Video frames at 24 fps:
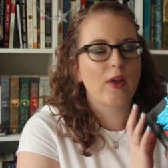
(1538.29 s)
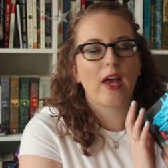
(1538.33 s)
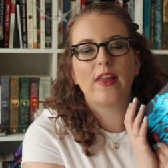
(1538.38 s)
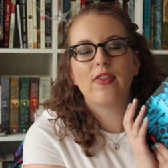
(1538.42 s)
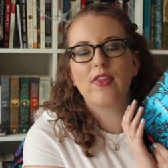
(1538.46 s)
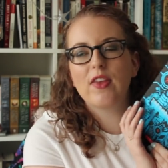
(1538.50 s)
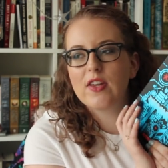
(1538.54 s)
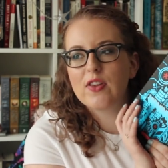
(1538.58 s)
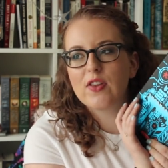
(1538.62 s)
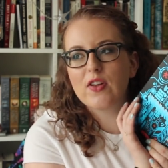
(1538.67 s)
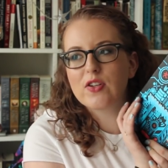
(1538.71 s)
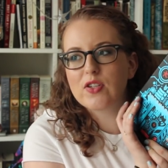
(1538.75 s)
And
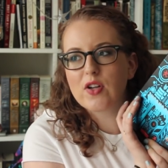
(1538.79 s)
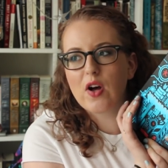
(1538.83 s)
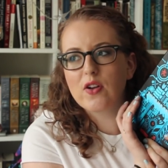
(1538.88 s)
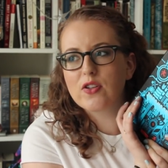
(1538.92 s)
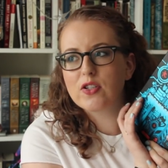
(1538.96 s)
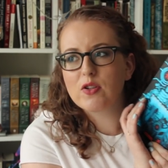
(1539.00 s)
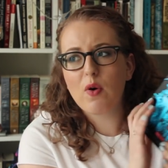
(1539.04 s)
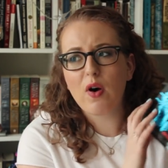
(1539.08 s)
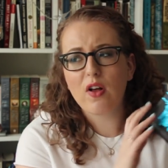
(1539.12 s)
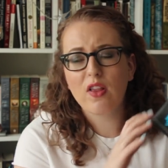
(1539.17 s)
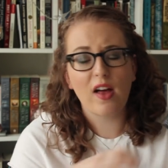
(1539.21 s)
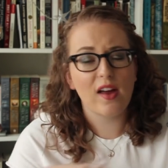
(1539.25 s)
then there's
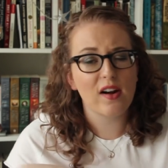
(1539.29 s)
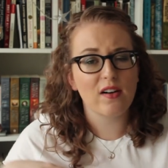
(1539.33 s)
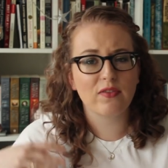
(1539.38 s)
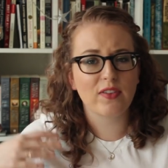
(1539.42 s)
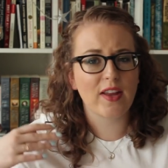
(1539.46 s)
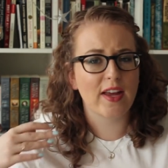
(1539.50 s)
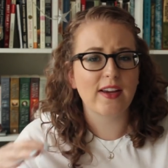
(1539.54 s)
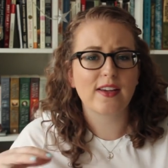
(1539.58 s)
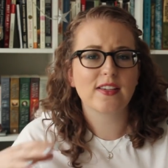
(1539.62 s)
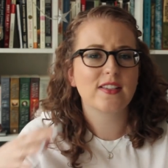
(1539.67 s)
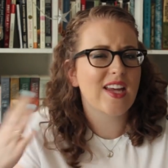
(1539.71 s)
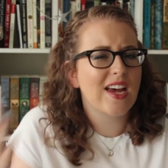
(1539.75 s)
also a lot of
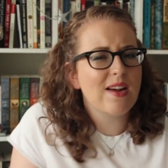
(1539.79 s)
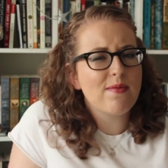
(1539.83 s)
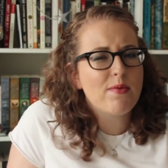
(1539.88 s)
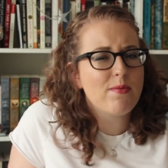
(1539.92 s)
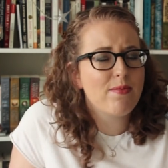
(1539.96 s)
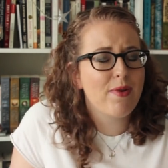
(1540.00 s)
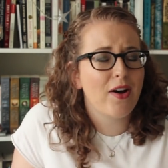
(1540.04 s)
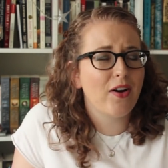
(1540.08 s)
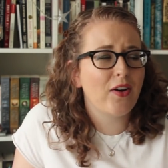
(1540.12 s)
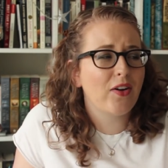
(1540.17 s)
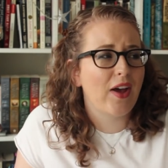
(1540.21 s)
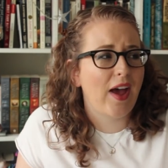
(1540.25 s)
like
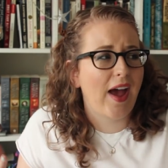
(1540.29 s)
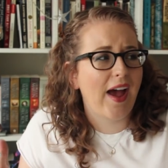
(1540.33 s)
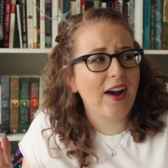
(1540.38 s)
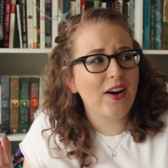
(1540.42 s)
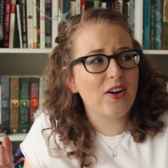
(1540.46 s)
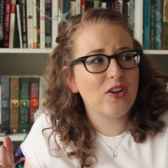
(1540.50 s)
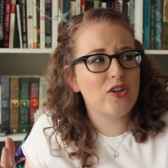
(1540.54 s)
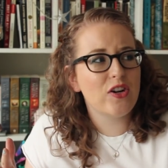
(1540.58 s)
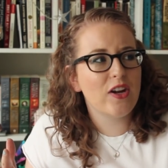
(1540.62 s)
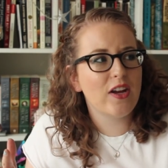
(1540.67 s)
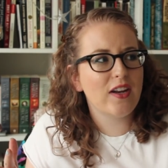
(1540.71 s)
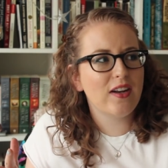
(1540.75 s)
cyberpunk
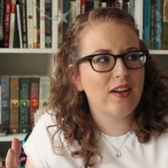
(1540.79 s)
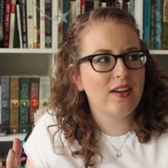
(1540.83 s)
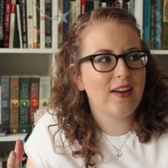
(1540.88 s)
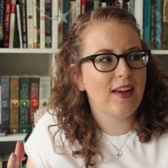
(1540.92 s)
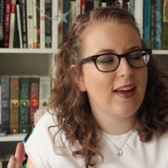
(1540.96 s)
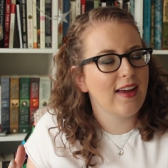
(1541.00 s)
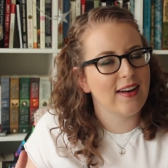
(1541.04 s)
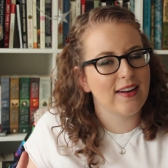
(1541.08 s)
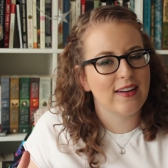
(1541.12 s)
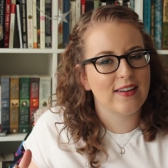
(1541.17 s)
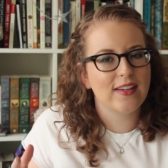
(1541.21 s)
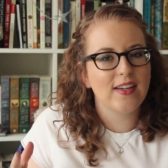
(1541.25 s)
action
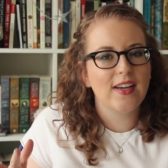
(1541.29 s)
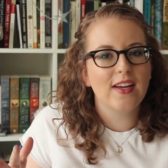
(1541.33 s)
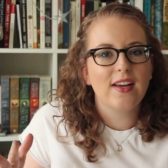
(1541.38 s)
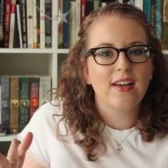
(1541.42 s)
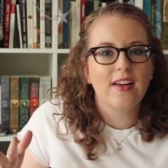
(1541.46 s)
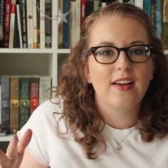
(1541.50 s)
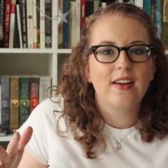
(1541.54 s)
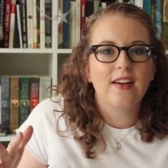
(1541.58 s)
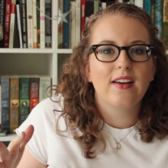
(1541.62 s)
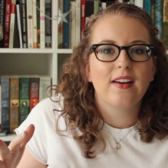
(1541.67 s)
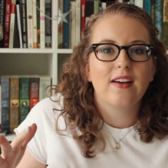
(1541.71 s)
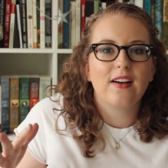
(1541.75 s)
and
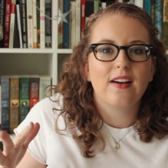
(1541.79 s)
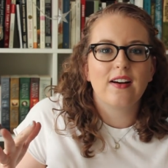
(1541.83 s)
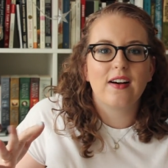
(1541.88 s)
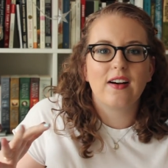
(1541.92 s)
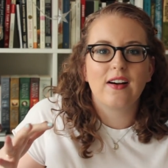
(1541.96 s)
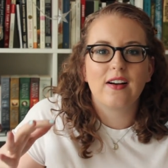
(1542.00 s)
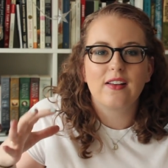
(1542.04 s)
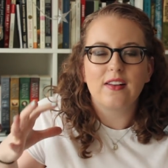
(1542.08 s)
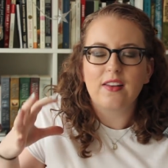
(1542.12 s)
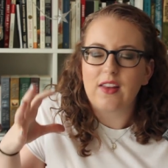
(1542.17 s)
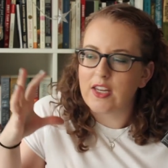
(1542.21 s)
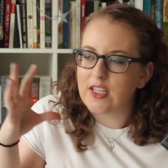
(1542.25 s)

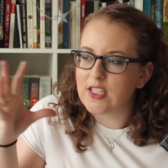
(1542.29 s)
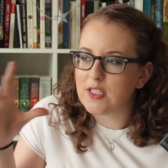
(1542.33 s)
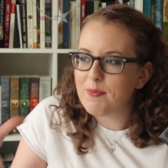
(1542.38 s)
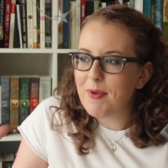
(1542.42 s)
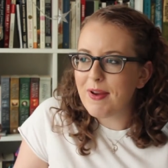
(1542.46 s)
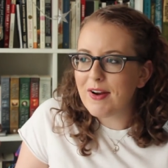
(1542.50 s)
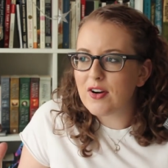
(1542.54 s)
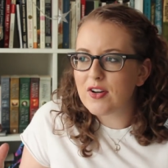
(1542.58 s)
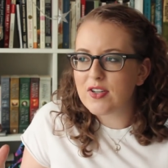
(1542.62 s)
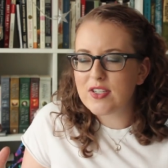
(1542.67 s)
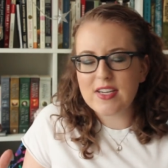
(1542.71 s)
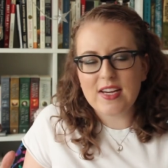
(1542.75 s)
Uh,
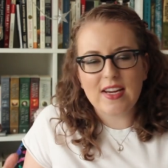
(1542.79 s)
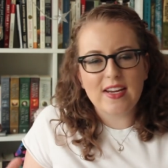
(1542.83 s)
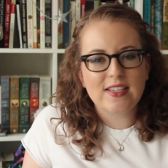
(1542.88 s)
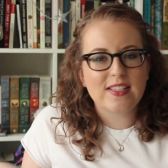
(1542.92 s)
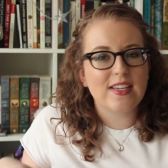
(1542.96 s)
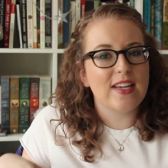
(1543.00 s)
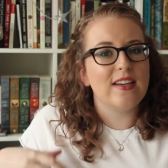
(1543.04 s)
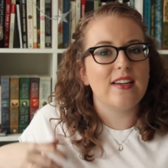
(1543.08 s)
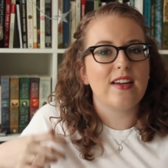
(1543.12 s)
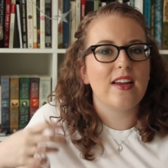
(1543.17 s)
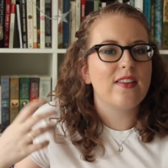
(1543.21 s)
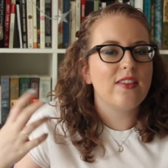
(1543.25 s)
conspiracies
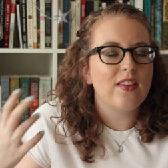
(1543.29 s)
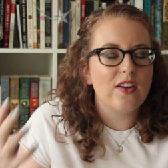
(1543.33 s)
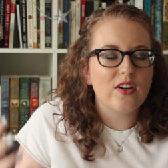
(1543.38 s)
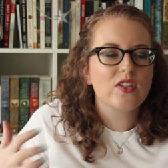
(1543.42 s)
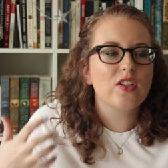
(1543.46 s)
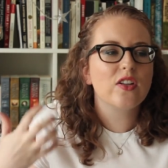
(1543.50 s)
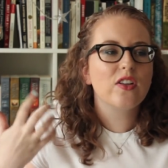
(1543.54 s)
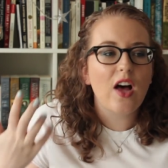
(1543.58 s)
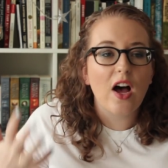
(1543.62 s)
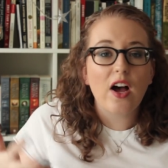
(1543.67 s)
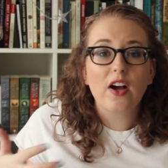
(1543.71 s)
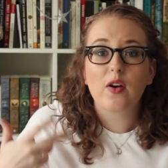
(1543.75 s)
and, and there's a
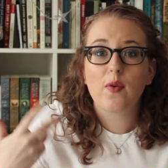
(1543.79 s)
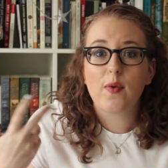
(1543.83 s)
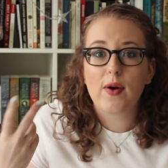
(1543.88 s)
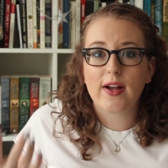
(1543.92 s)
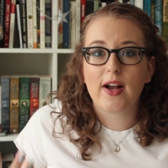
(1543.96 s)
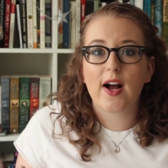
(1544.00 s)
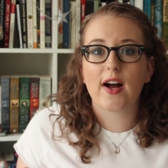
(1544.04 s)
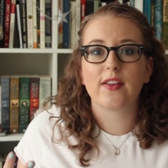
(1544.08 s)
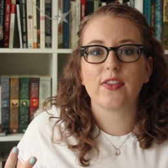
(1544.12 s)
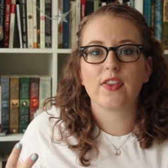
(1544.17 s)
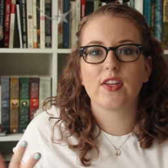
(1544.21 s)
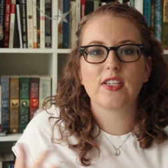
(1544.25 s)
lot going
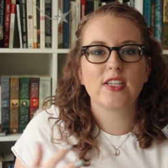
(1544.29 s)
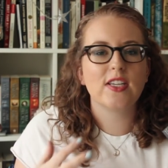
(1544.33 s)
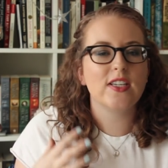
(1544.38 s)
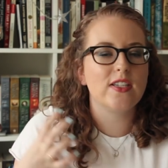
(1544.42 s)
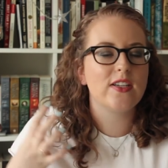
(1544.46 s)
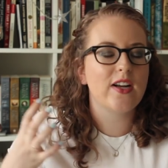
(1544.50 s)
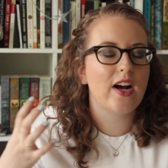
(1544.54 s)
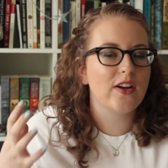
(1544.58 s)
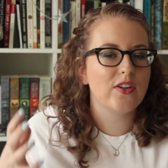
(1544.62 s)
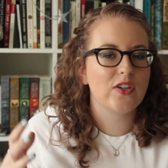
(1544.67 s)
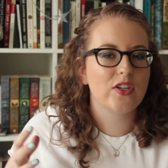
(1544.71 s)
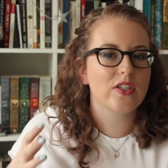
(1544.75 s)
on. This is
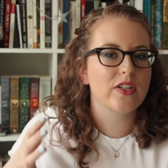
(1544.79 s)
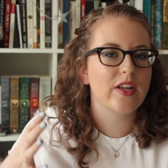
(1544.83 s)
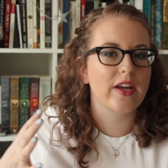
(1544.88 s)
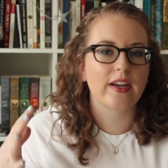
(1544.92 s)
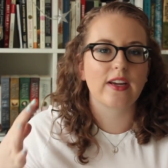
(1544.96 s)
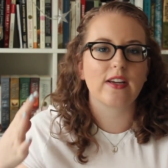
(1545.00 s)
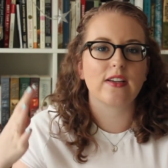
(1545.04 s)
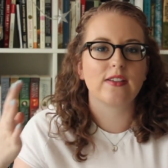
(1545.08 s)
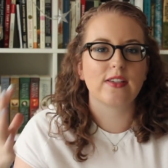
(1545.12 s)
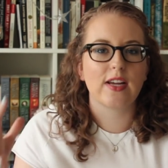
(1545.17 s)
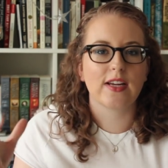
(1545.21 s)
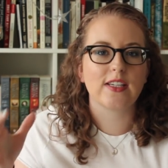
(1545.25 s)
not just like
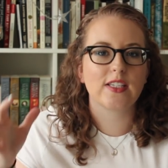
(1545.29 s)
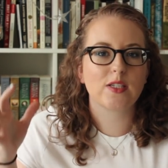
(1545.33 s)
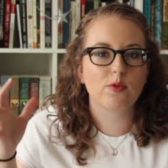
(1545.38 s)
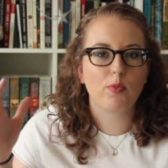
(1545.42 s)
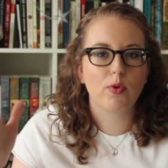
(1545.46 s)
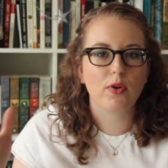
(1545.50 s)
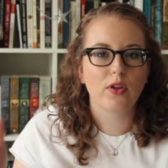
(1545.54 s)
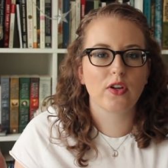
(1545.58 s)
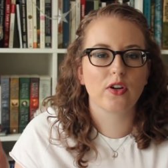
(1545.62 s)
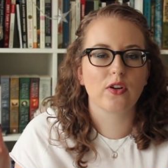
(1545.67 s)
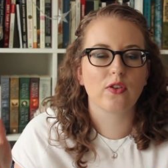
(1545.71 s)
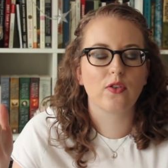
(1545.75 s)
a dense
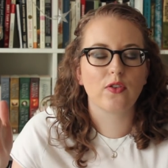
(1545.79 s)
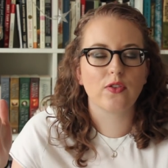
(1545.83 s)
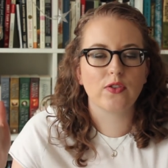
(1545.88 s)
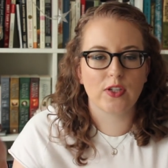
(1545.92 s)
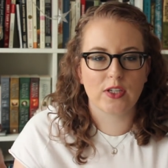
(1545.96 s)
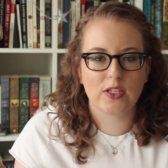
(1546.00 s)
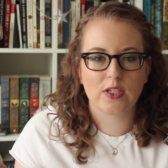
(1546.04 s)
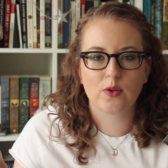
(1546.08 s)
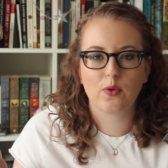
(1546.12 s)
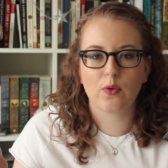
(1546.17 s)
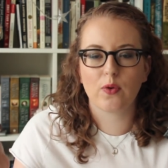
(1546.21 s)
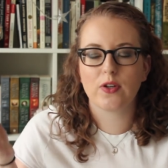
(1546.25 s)
political
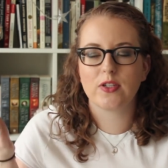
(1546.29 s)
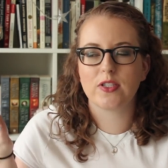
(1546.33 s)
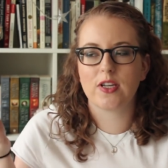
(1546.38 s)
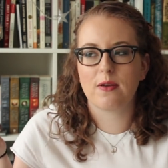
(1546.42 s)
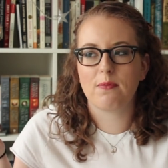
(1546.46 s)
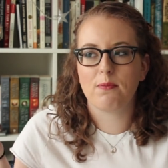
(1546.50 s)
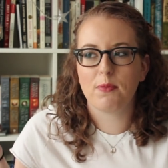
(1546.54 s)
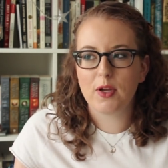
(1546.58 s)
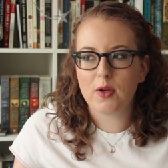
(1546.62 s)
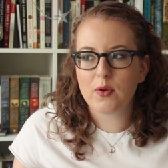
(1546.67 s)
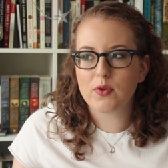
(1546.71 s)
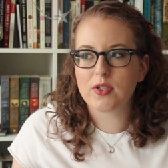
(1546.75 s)
discourse and
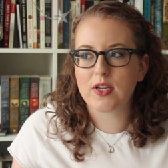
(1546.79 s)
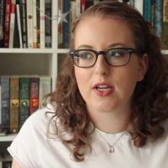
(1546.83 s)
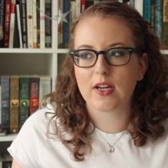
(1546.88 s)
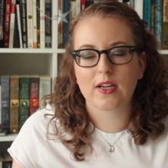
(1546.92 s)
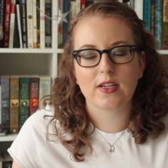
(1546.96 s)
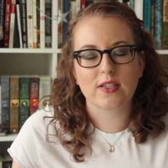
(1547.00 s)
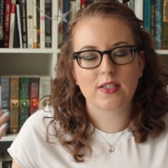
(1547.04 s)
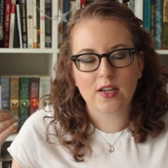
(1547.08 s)
musings.